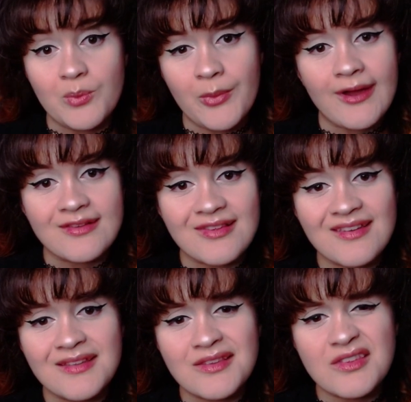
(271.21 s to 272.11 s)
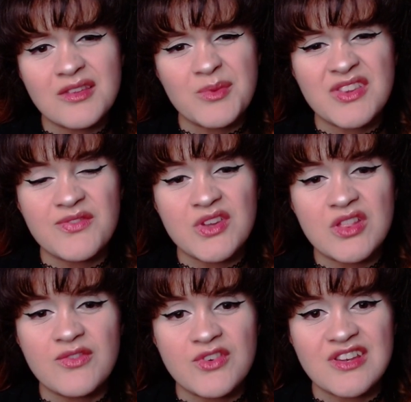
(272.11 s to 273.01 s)
presence
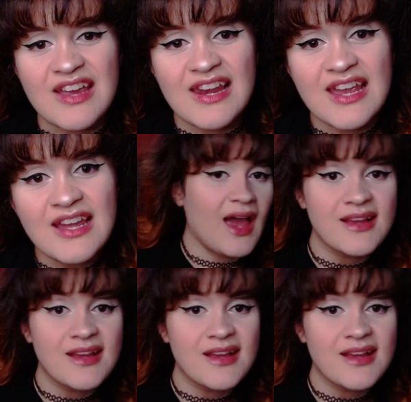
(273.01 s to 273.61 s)
specifically for dating,